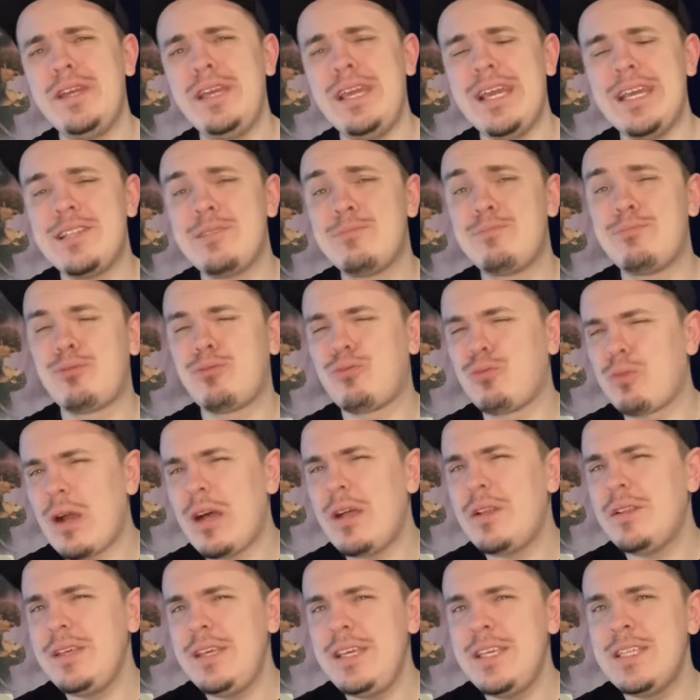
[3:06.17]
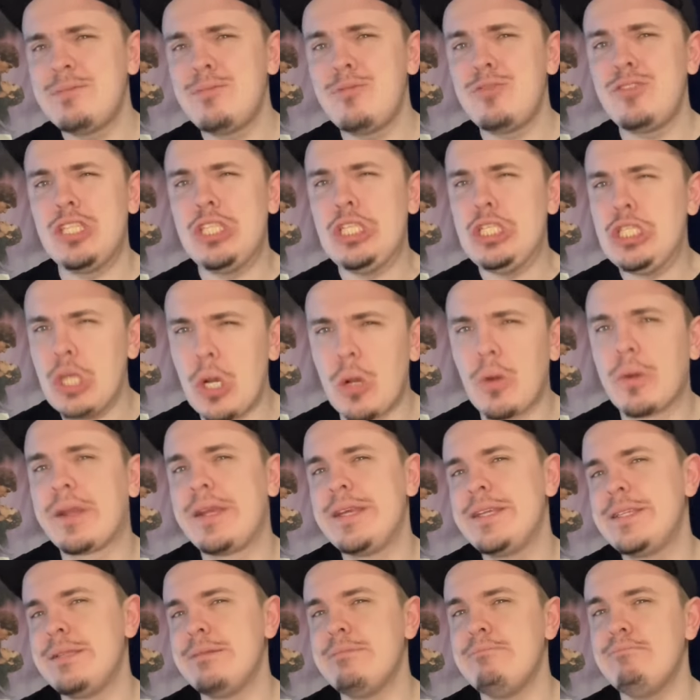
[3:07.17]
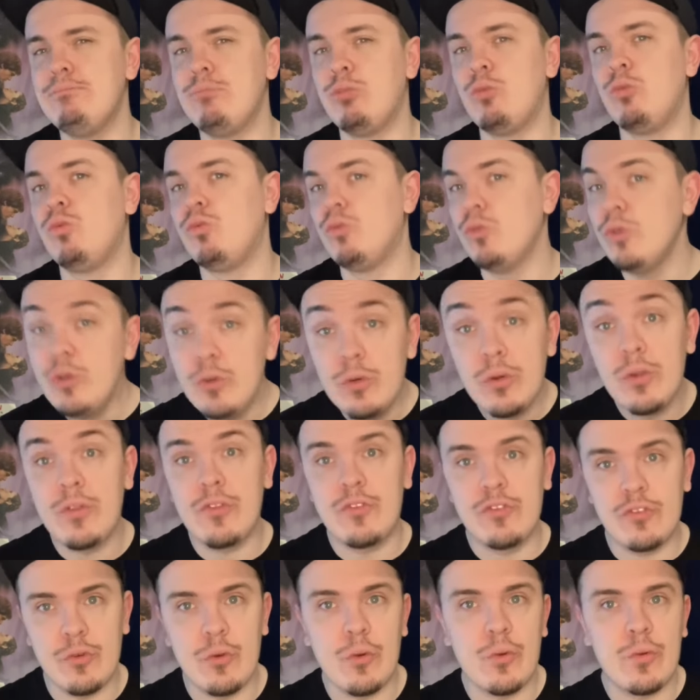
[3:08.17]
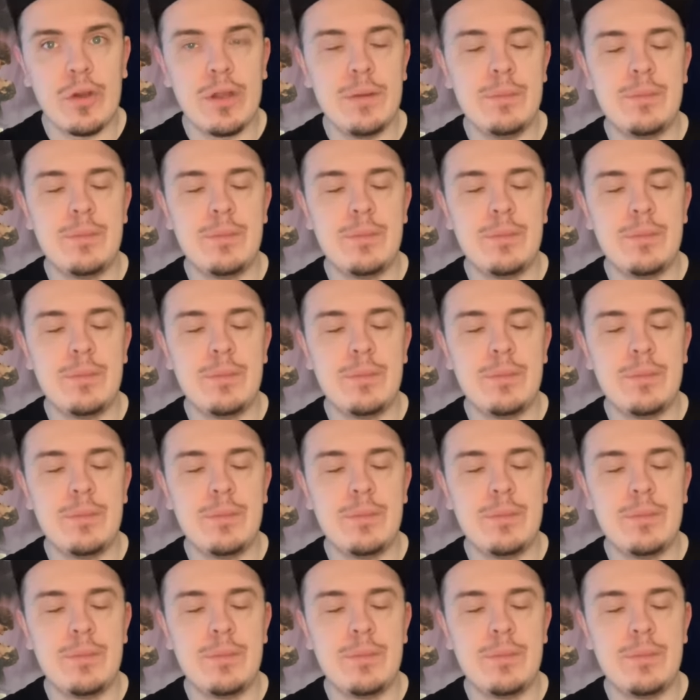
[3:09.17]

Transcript: It's probably his most darkest and brutal story,